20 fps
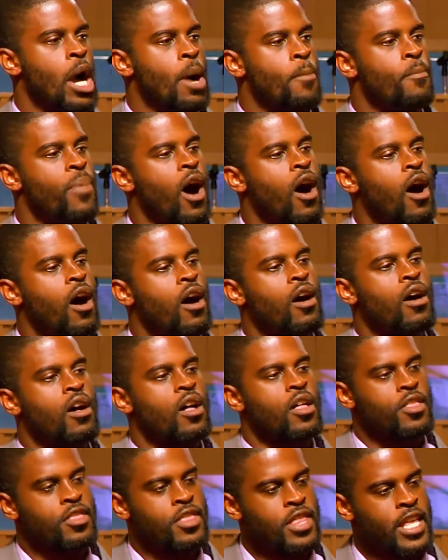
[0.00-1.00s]
Paul
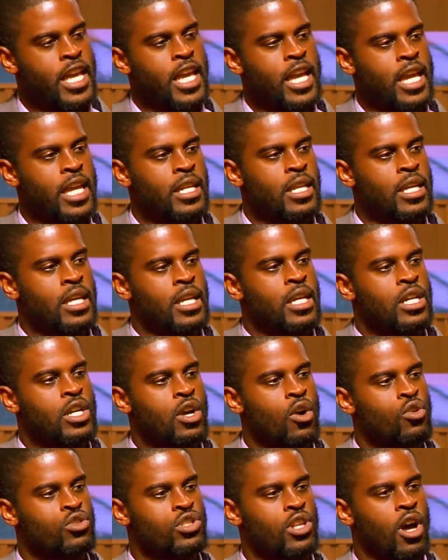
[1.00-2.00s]
then
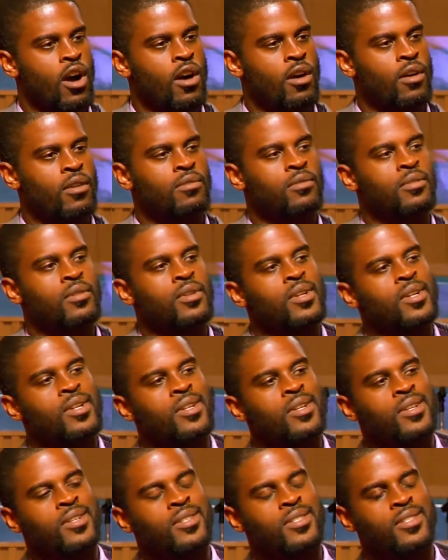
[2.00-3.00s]
goes on
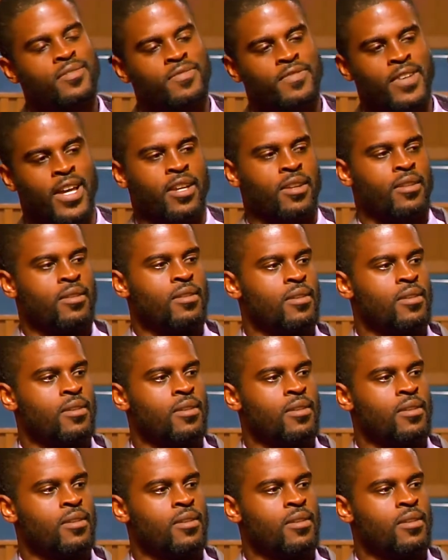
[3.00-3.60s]
to faith.